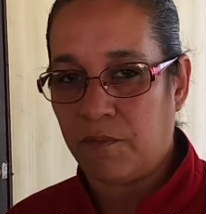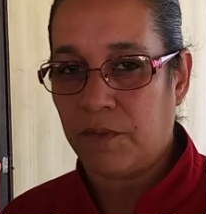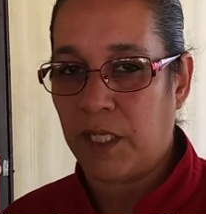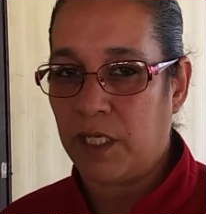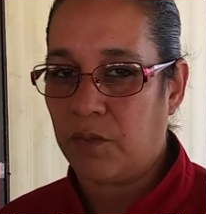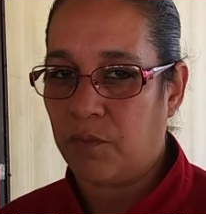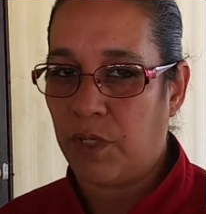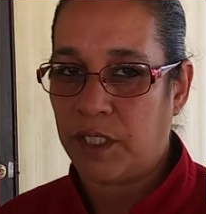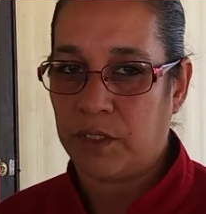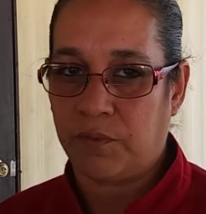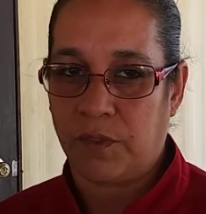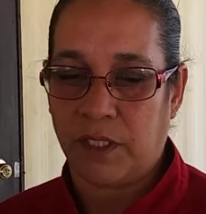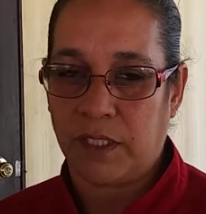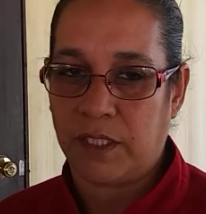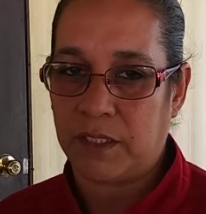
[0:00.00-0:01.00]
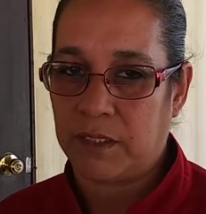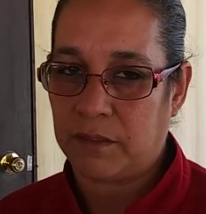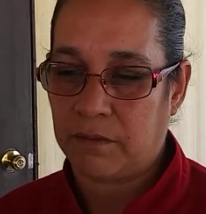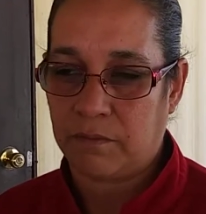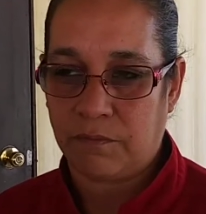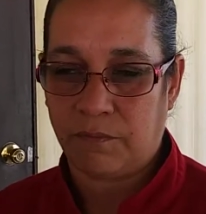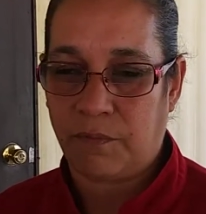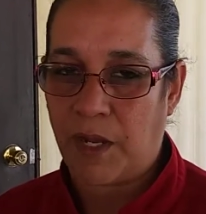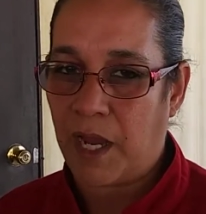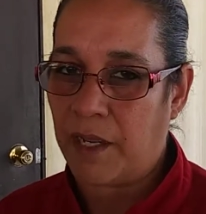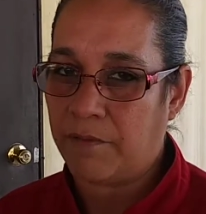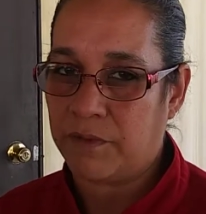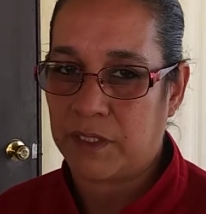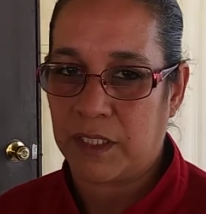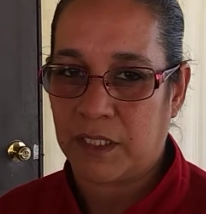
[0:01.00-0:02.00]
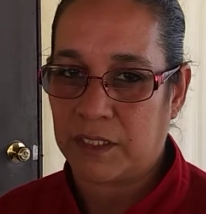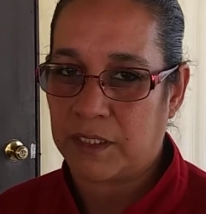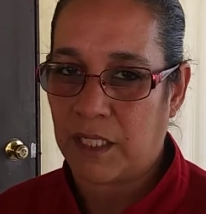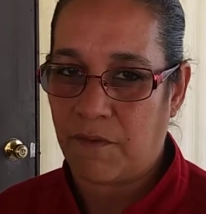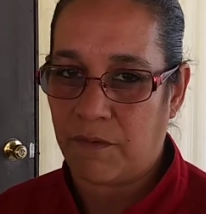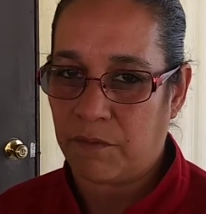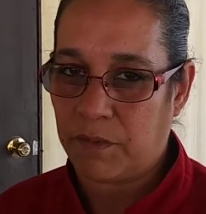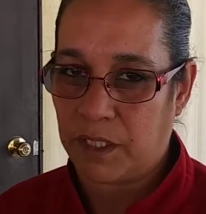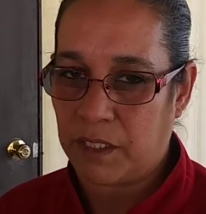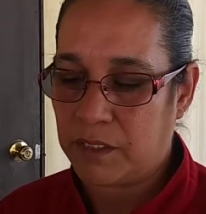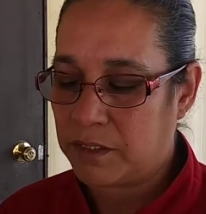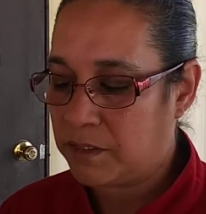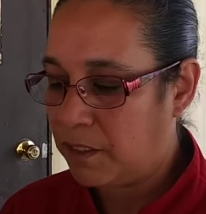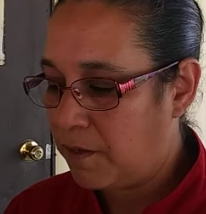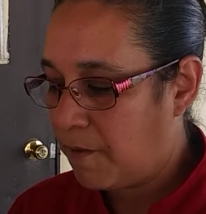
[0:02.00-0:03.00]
let it rest for at least 5, 6, 7 minutes.